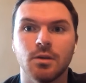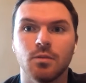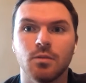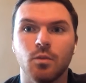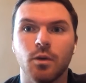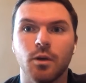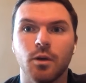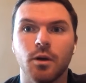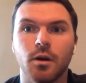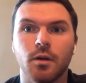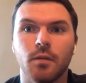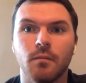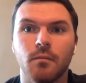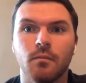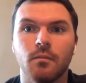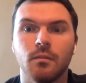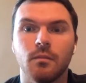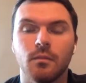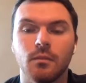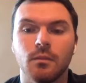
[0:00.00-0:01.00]
is where
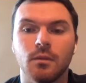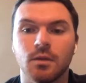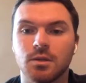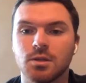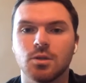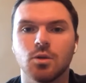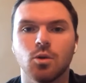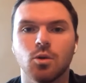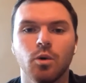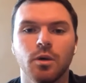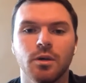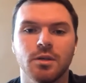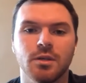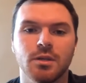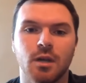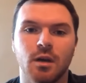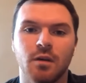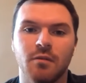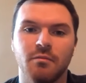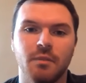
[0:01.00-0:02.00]
because school gets
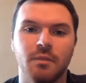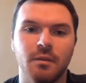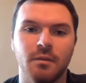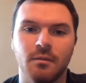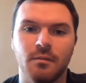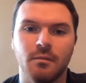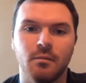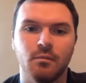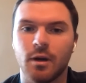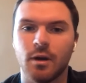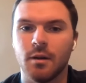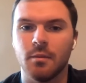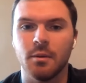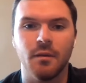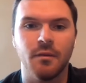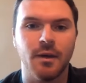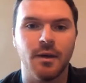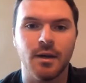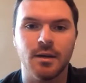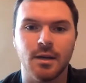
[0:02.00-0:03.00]
tough right
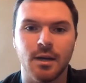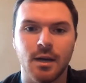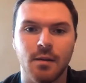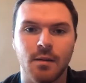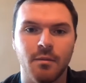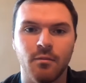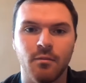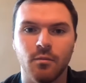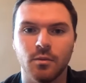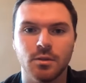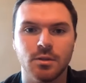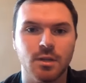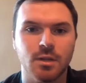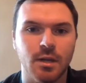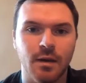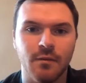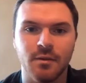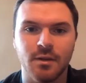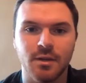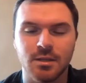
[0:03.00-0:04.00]
about that time. Everyone's
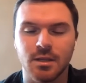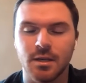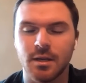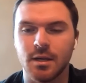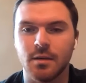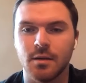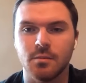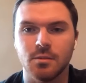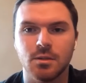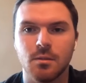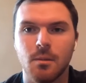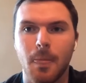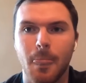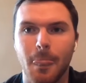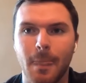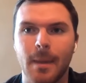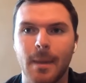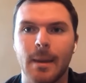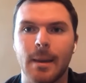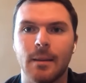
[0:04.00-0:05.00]
having exams
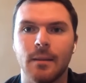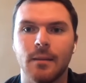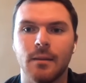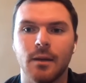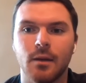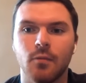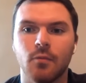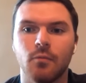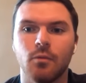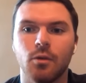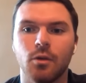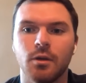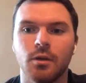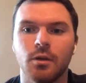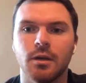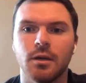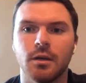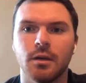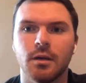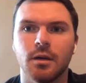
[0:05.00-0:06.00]
and they really
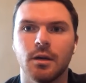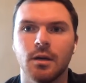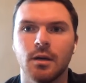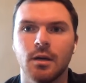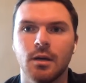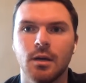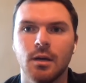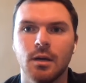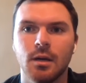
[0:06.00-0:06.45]
need to